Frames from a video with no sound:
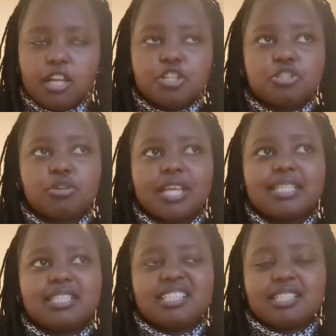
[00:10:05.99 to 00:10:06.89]
Show
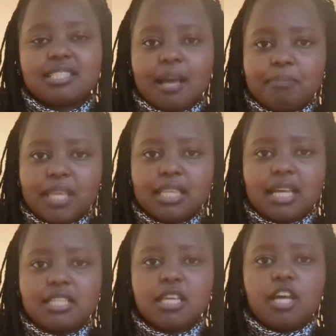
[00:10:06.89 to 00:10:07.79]
that it is something
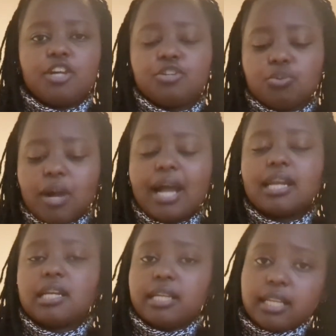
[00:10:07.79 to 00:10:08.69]
that you
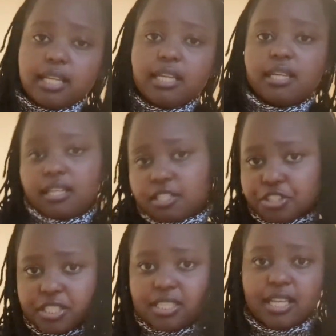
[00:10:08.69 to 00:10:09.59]
are really
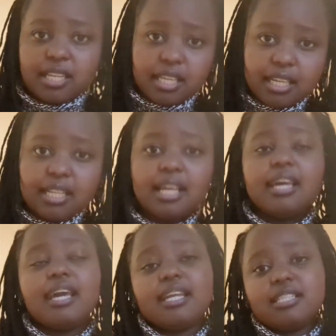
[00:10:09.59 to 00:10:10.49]
interested in,
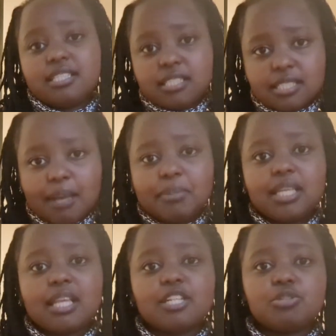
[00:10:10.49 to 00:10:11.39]
and it is
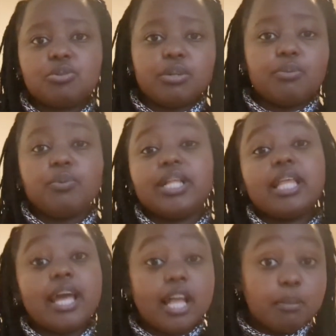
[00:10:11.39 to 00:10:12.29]
something that will
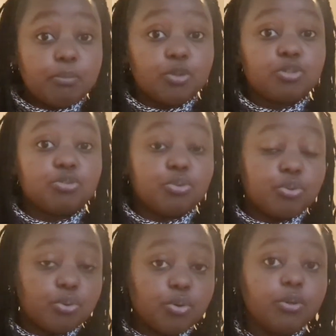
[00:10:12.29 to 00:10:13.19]
help you to
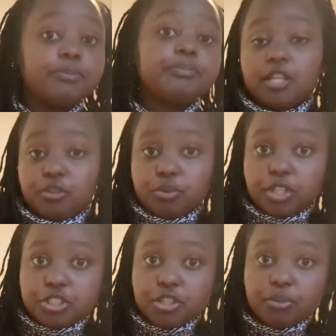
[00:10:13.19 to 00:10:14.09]
grow
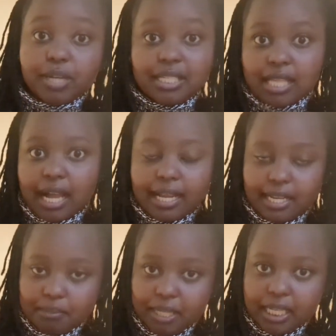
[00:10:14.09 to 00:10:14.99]
education wise,
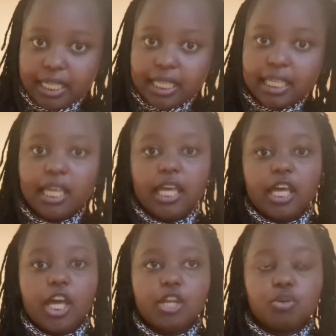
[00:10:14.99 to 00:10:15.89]
academically,
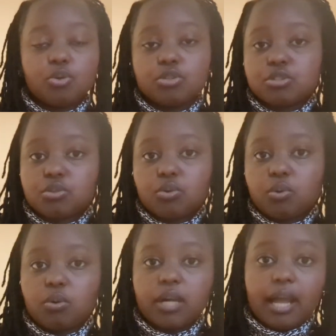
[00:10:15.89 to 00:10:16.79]
and
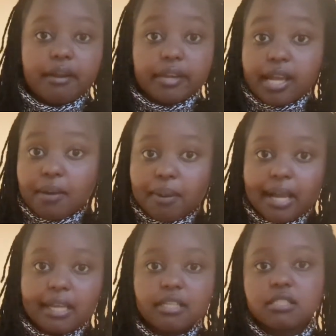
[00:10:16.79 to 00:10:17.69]
also career
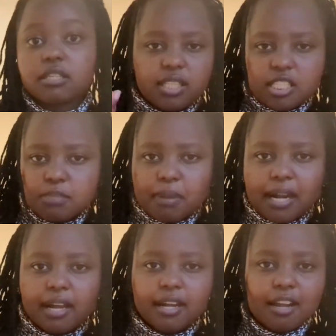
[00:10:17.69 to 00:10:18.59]
wise. In this
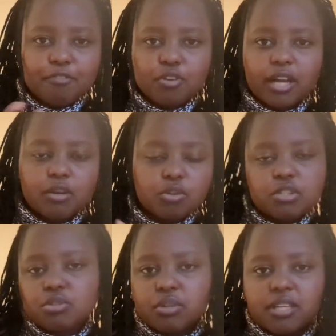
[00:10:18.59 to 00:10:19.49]
paragraph, you can
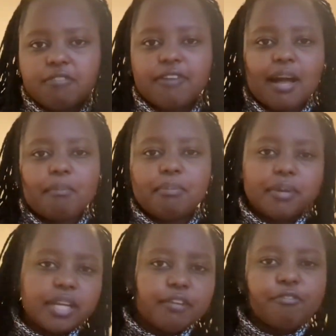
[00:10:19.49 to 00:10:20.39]
also give a
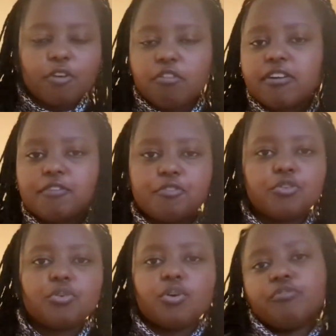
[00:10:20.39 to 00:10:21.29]
brief
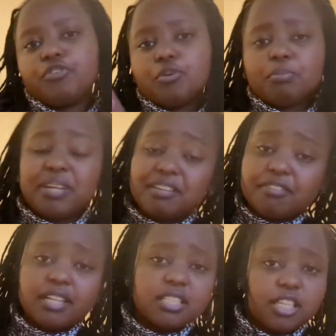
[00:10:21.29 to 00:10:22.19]
overview of your
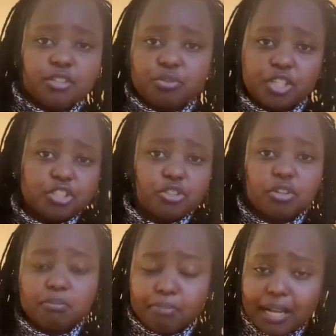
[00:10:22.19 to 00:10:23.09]
previous
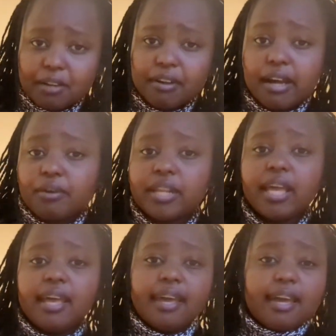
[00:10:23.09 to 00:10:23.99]
educational background
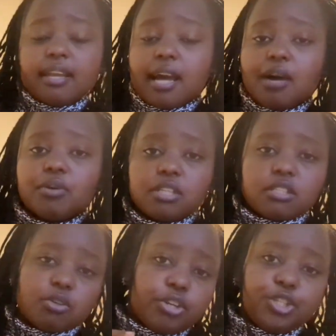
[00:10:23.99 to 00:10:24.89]
and how
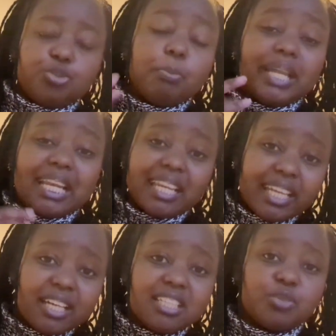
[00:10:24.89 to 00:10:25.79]
it's going to be
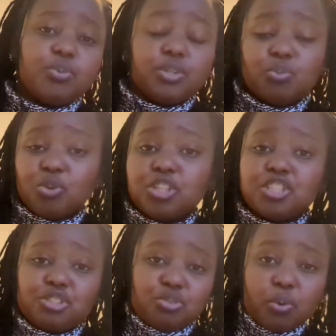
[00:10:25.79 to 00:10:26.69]
linked with
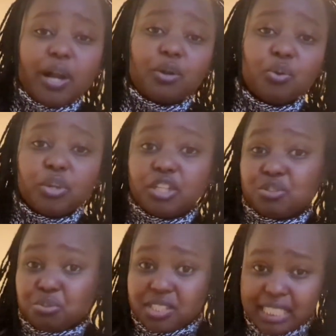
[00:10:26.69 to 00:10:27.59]
what you are going
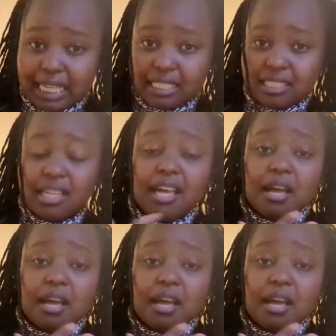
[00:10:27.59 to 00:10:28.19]
to study.